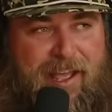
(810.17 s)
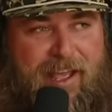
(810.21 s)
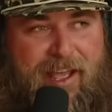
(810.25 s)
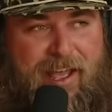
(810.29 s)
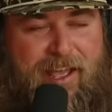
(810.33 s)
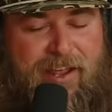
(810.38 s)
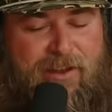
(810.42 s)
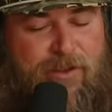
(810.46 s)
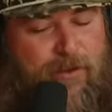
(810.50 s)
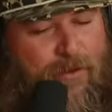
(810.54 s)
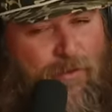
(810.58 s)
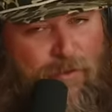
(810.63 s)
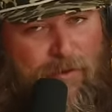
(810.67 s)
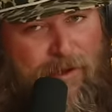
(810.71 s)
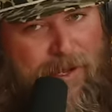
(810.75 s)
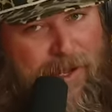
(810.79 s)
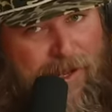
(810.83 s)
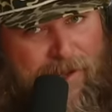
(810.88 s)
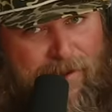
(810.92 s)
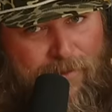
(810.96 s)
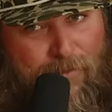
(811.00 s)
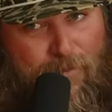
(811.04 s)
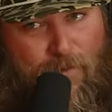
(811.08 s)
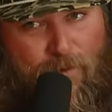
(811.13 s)
and you'll
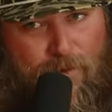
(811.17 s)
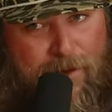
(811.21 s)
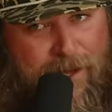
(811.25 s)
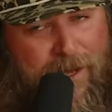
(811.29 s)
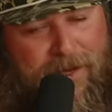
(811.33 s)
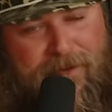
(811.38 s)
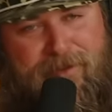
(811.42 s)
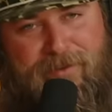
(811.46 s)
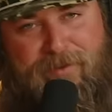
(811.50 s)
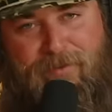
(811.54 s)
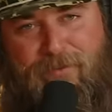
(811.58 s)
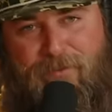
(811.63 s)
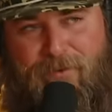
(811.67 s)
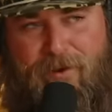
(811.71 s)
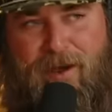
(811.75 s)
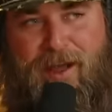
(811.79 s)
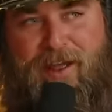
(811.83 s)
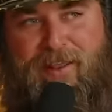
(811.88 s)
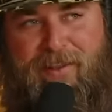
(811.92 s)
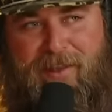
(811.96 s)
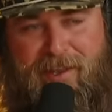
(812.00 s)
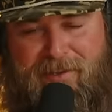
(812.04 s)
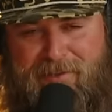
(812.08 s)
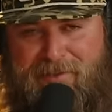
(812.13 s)
get we'll get to
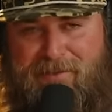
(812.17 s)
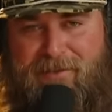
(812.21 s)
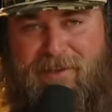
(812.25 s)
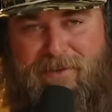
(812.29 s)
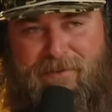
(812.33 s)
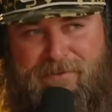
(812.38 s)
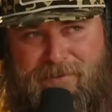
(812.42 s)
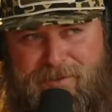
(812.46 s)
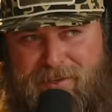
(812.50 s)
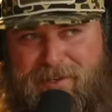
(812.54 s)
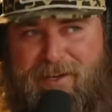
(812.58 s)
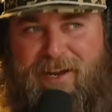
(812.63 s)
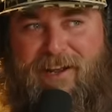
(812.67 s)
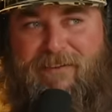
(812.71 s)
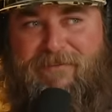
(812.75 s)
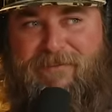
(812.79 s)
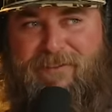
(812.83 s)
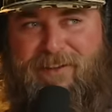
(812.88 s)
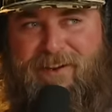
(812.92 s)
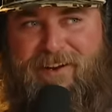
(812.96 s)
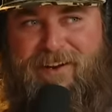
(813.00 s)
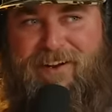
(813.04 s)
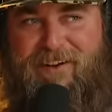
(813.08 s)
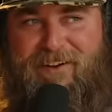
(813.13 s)
why that's so
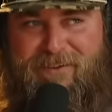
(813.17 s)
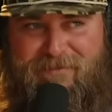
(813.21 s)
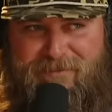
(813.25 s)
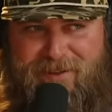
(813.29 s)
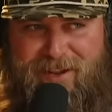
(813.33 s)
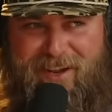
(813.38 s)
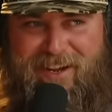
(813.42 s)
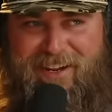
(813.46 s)
significant here. In,